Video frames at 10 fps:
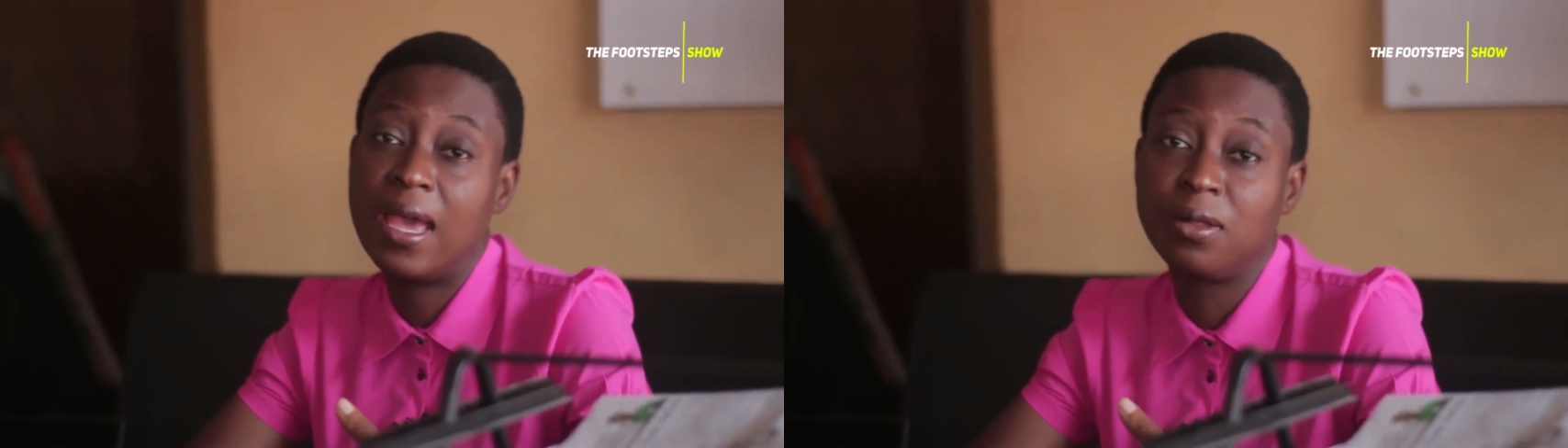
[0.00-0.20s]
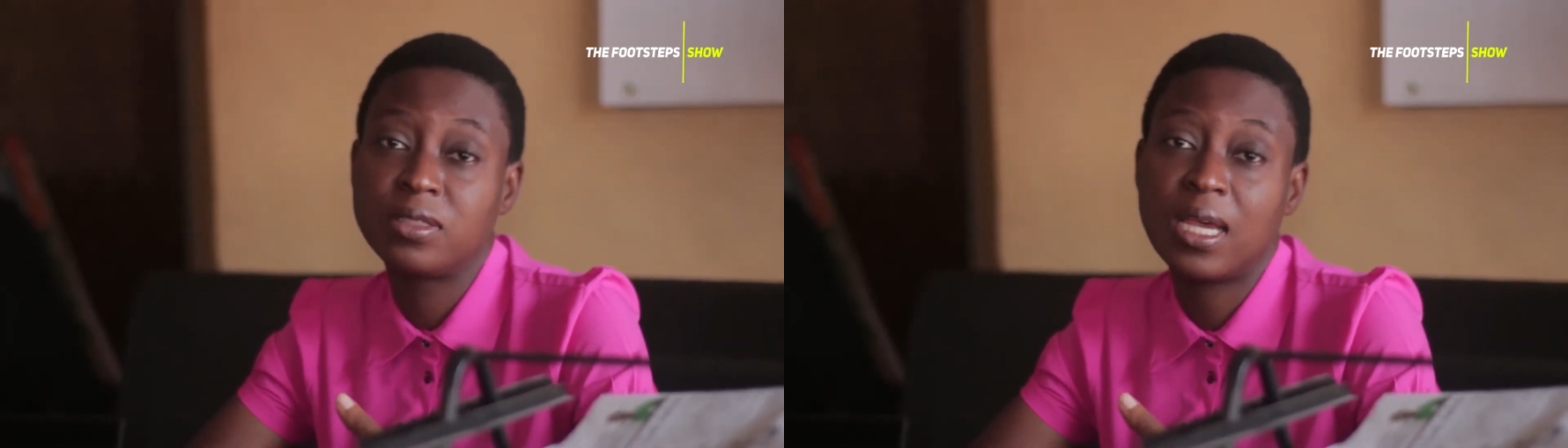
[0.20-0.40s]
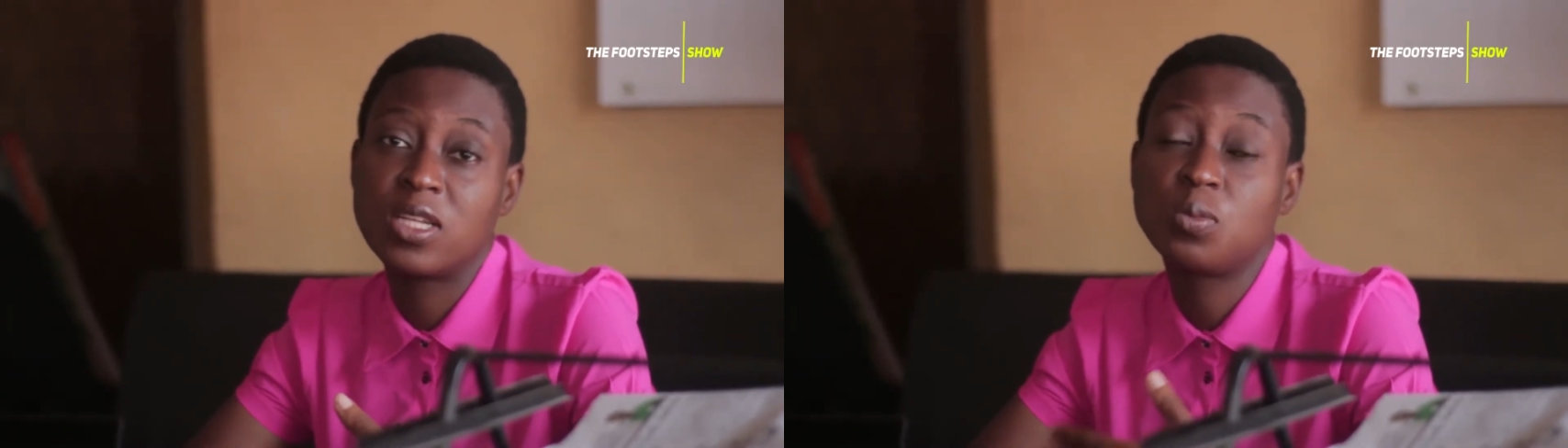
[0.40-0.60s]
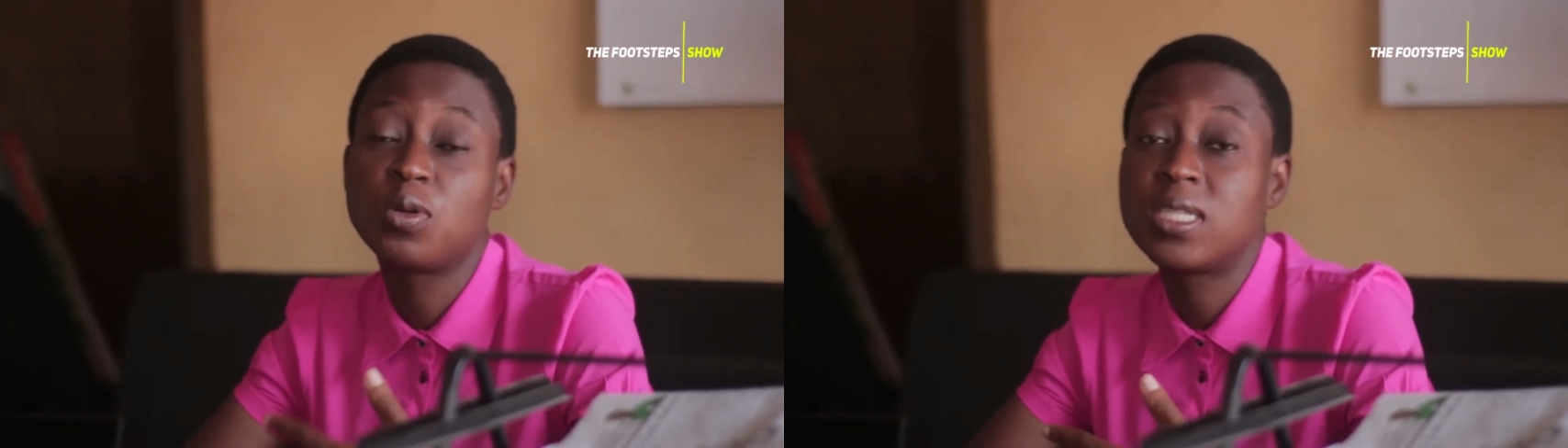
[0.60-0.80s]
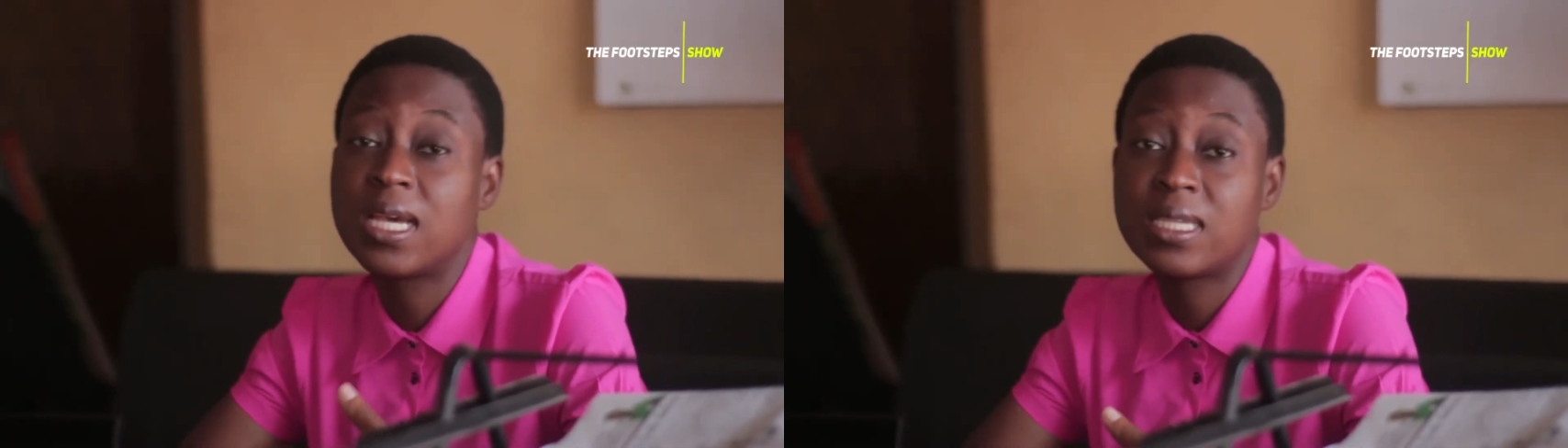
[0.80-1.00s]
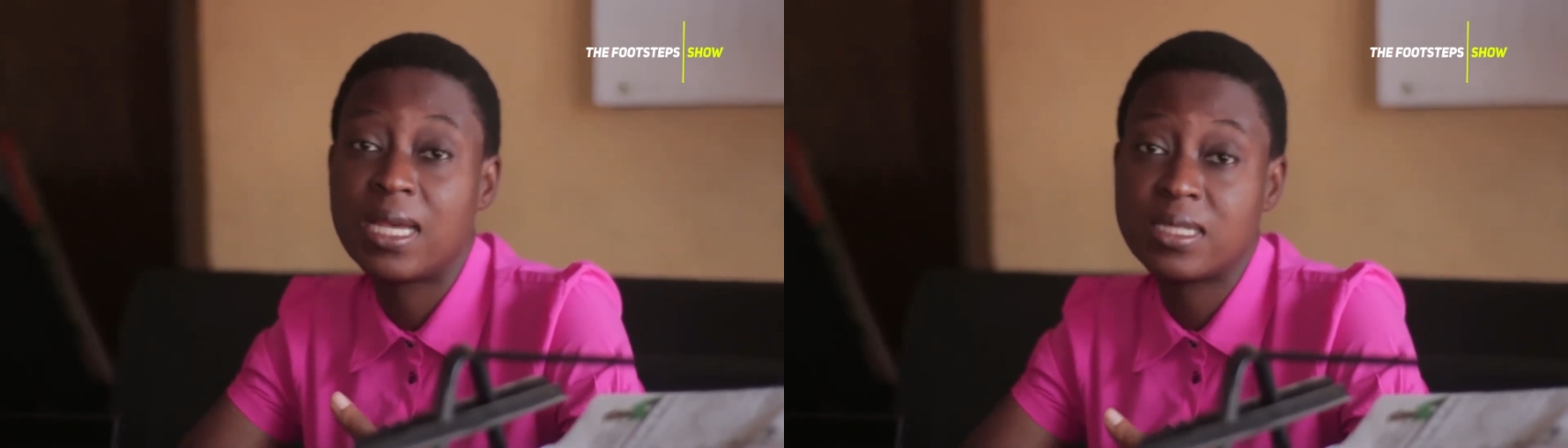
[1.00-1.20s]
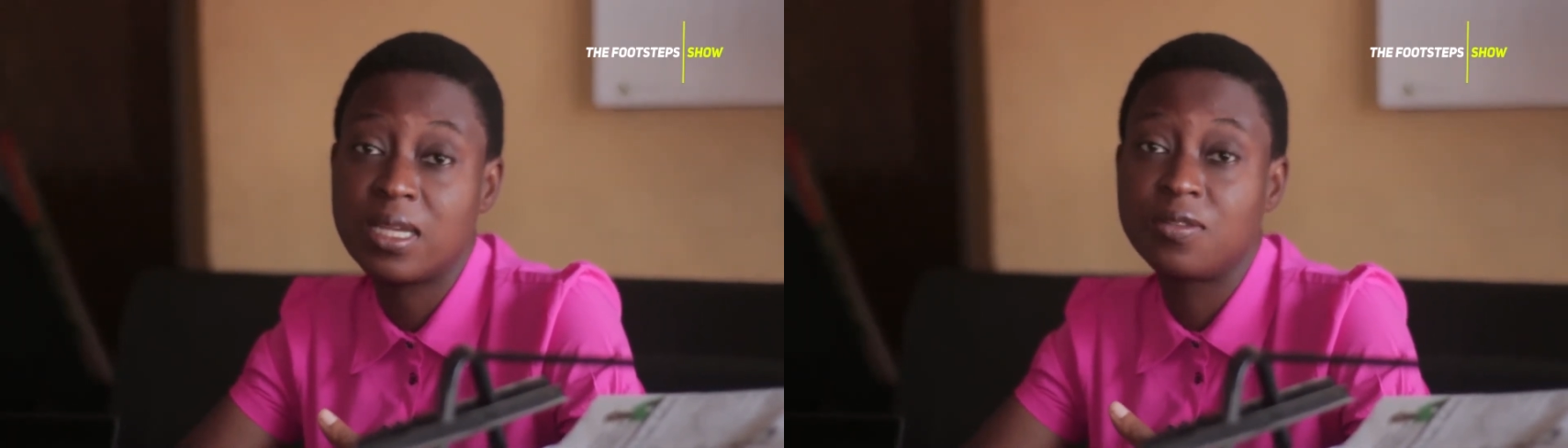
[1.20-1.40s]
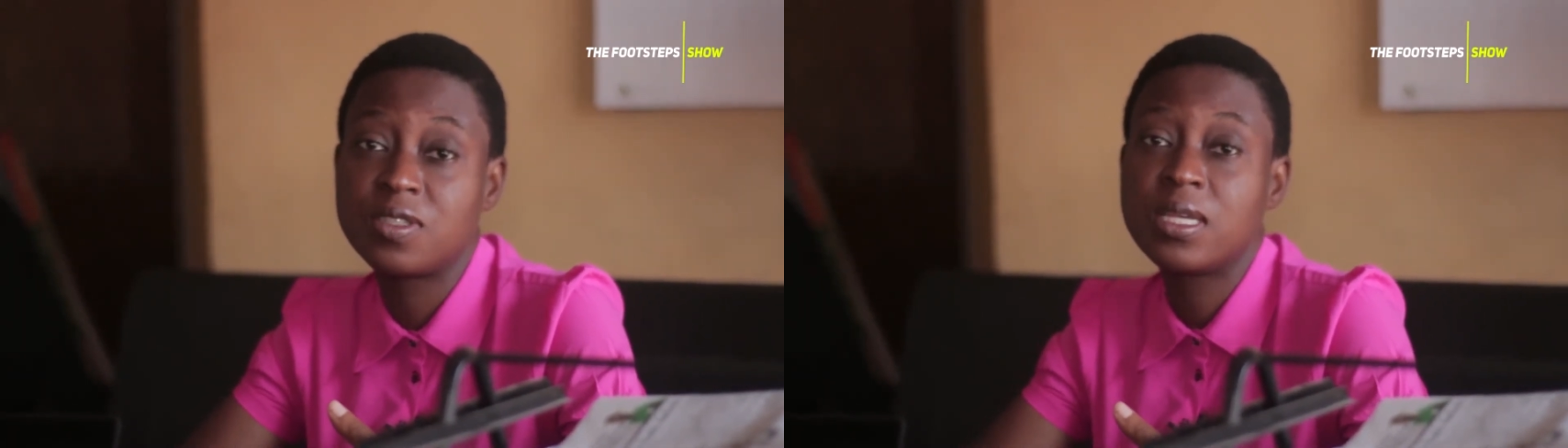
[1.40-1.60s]
health and to protect
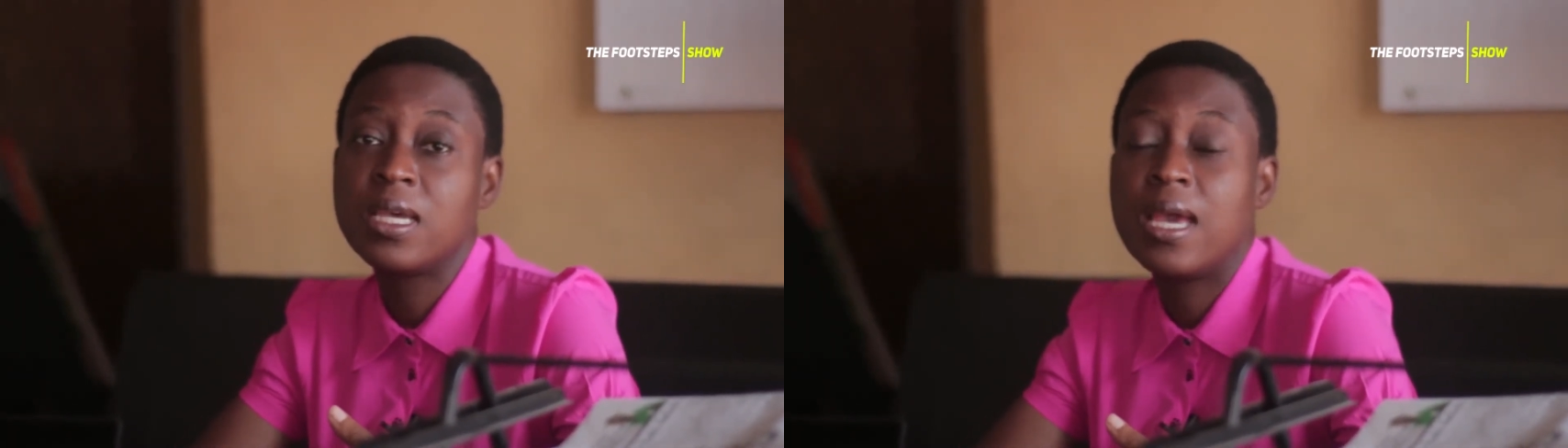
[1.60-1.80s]
ourselves.